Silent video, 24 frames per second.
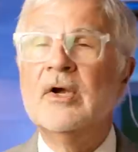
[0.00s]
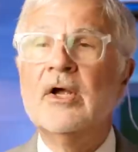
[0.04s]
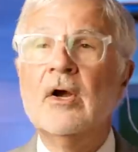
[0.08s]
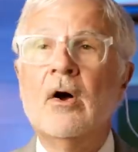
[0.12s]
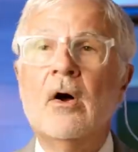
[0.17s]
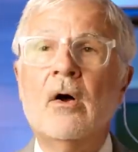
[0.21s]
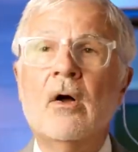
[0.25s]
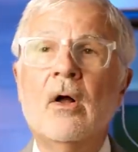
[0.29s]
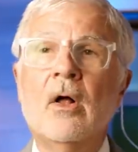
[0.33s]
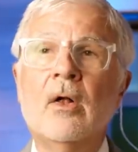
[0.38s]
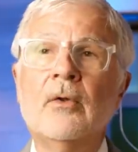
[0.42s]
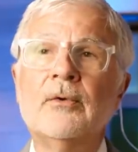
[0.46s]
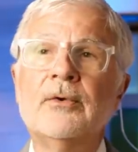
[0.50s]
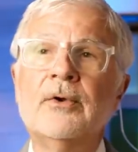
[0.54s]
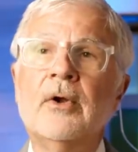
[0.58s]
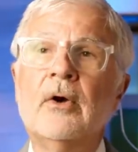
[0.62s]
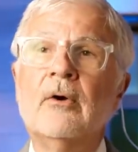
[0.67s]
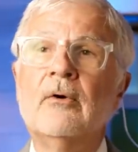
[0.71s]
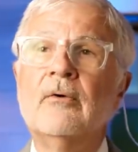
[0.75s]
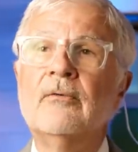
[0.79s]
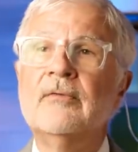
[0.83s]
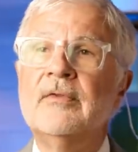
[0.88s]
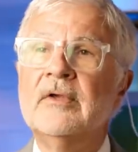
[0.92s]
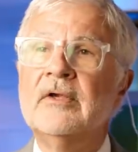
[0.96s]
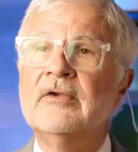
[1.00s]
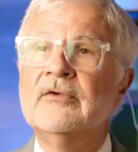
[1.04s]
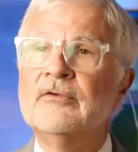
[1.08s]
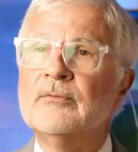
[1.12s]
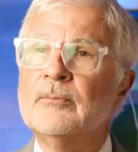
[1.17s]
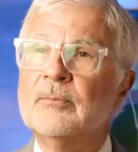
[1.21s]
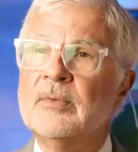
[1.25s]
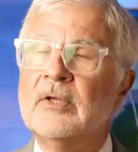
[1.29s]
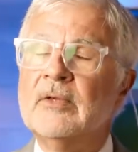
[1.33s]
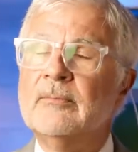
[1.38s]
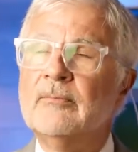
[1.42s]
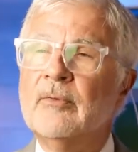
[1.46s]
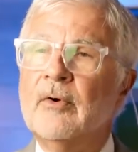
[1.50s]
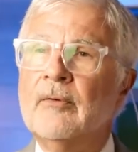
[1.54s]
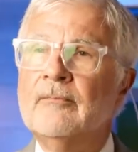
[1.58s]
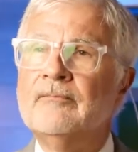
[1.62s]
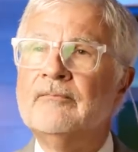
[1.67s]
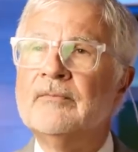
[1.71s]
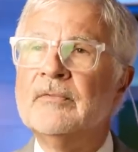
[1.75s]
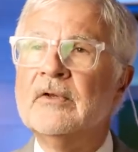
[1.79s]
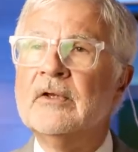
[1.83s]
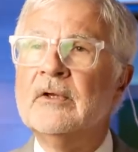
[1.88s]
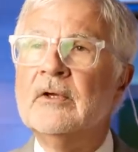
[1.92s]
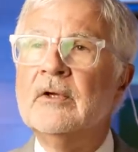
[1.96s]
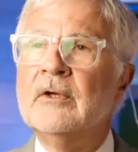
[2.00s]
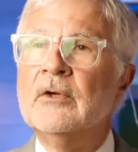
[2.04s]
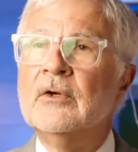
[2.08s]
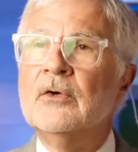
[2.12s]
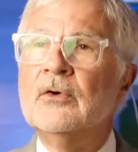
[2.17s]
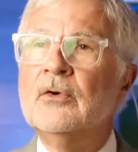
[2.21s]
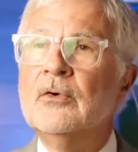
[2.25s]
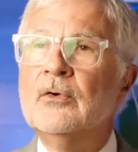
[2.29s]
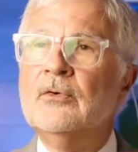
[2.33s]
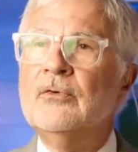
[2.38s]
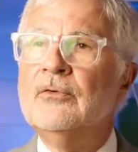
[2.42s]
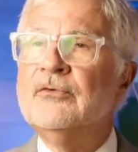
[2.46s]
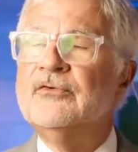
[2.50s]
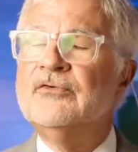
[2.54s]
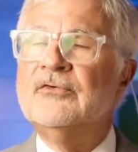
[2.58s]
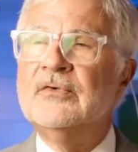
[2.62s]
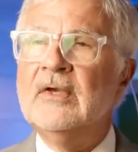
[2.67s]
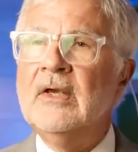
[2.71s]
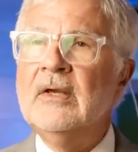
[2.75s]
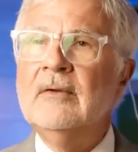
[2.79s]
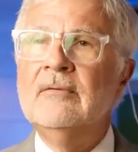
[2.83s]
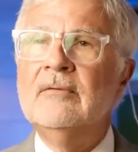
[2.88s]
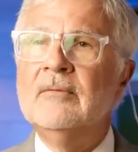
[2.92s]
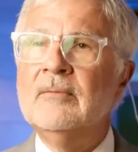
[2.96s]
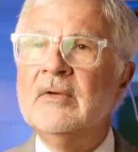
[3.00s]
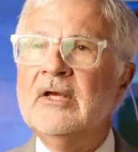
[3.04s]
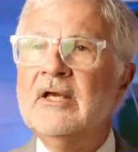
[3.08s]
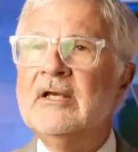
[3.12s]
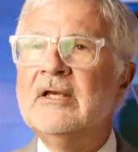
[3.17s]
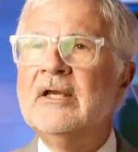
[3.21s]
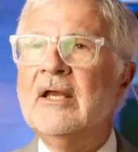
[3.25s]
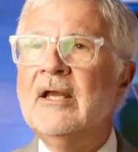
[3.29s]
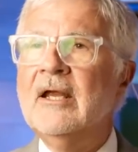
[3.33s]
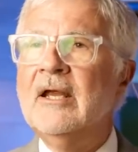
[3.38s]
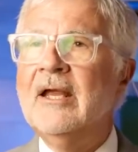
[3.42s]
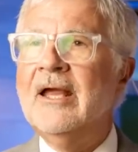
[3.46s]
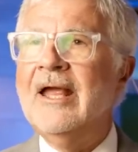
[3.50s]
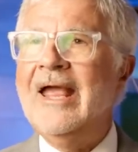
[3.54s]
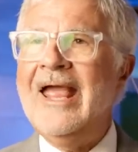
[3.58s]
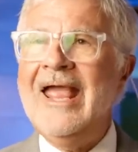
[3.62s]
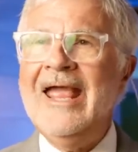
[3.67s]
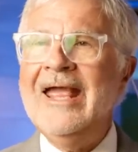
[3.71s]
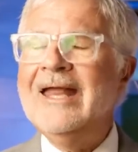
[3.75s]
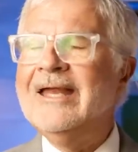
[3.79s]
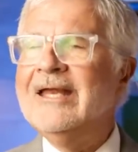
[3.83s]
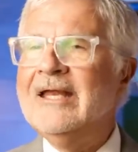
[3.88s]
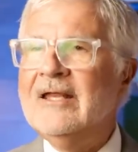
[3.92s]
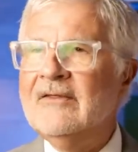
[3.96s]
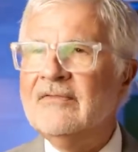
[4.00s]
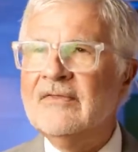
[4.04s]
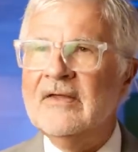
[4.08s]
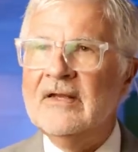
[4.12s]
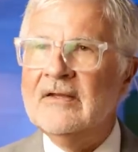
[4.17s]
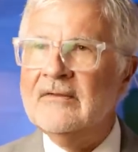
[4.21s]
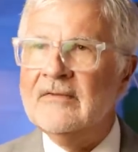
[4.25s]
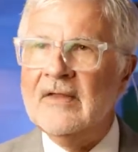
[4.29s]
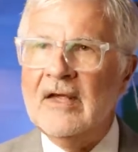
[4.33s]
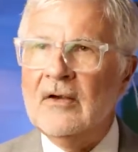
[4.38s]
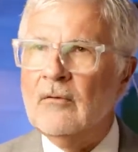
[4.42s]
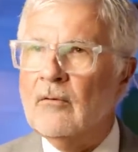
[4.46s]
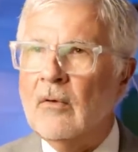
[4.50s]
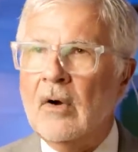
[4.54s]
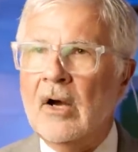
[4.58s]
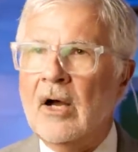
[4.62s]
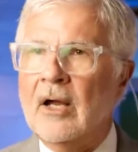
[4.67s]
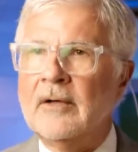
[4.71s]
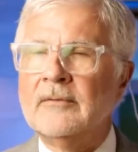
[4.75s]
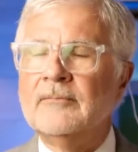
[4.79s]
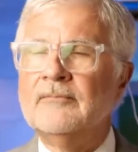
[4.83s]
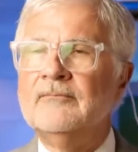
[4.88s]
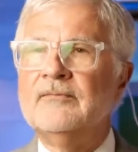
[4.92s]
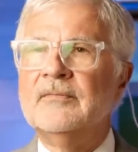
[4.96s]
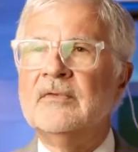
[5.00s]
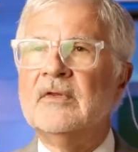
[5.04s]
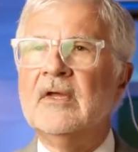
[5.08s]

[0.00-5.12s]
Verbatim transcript: we all know these people, who seem to be anything they want.